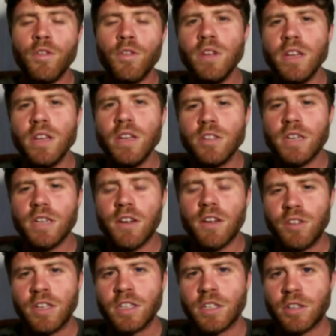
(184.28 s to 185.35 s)
the unions are
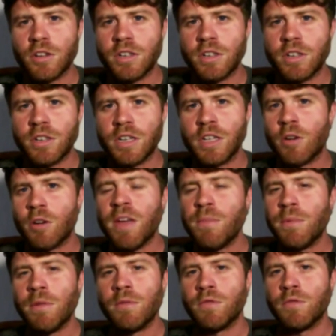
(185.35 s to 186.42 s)
definitely concerned in Europe.
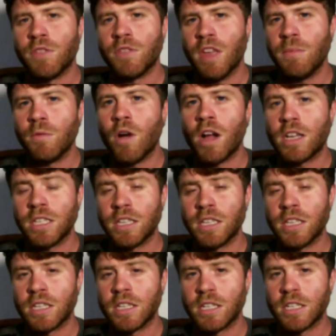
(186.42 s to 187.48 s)
They've been watching
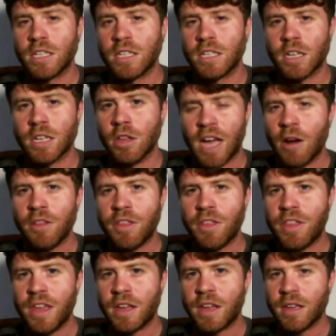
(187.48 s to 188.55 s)
this closely. I
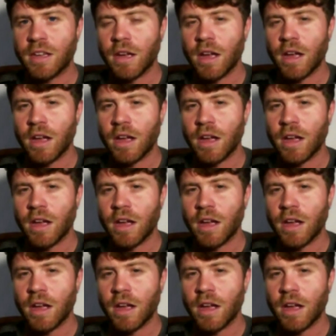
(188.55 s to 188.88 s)
don't think,